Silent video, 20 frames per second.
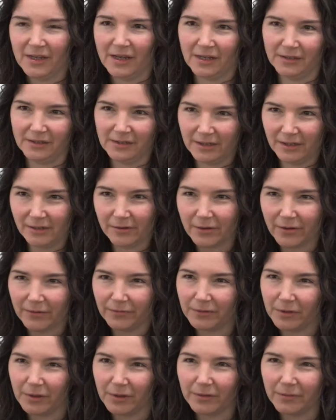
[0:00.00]
until you
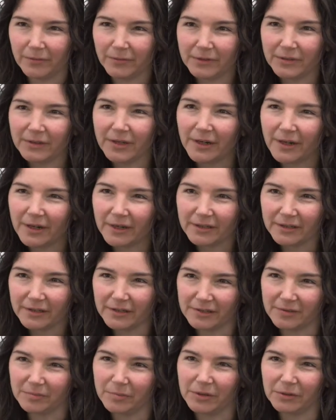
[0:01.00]
have the
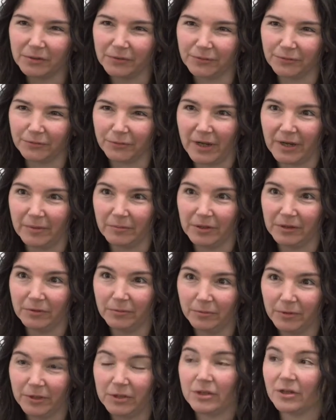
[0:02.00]
tiniest bit of
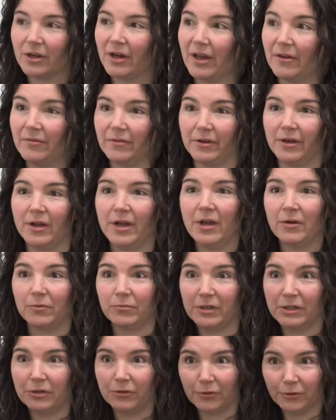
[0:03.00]
fragment, which, however,
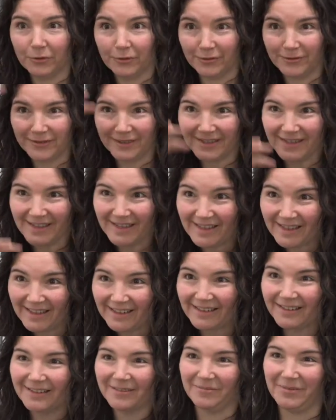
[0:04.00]
returns
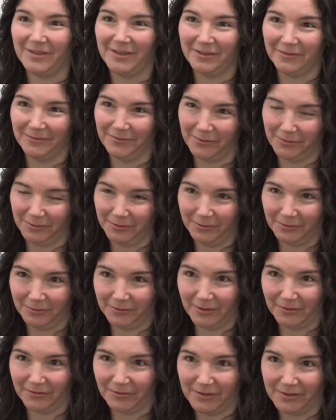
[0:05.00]
in the bigger
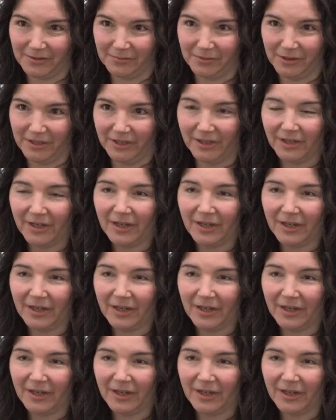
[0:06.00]
photograph as well.